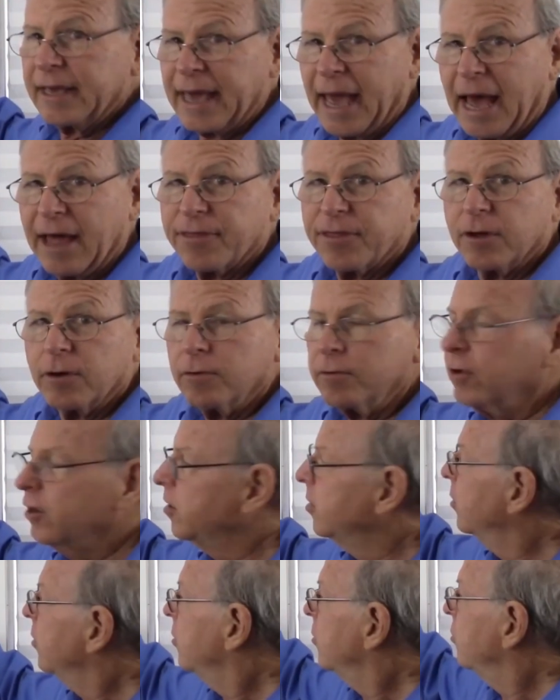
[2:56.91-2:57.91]
cathode
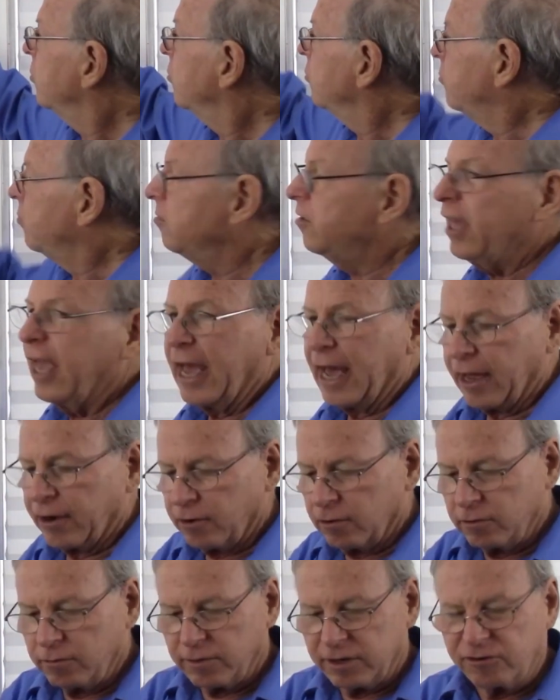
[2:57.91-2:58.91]
to the
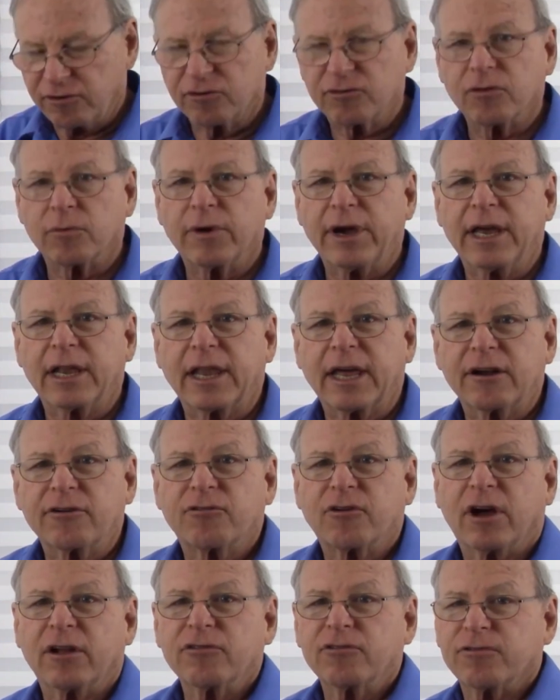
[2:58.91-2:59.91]
anode, which is the way
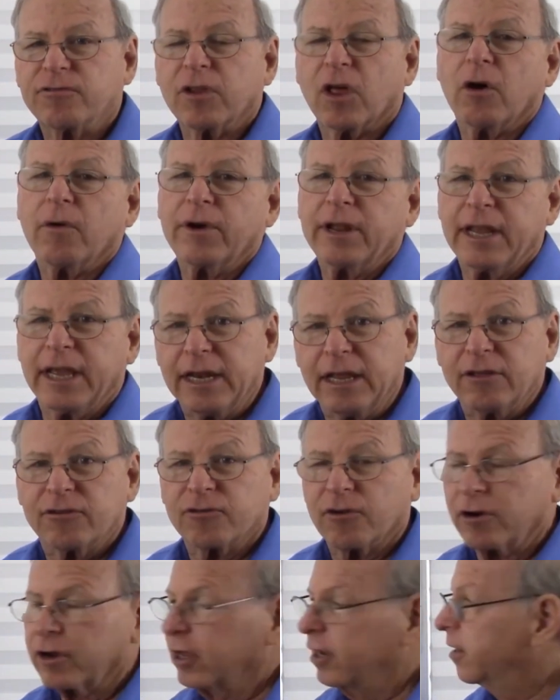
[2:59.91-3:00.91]
electrons flow in any
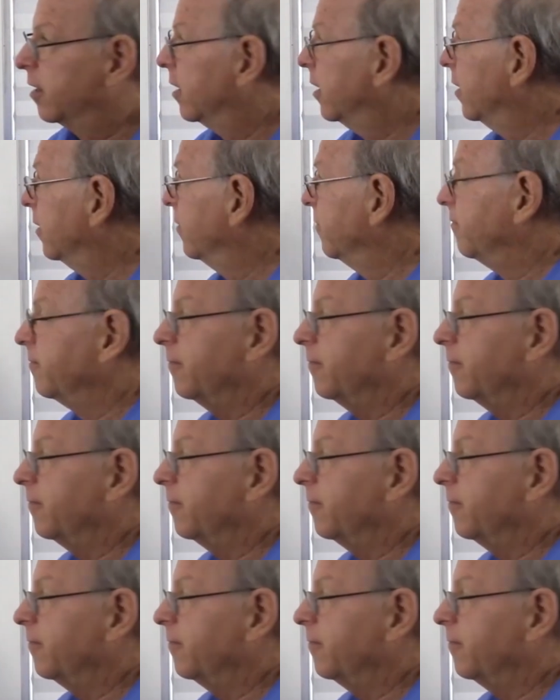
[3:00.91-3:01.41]
circuit, uh,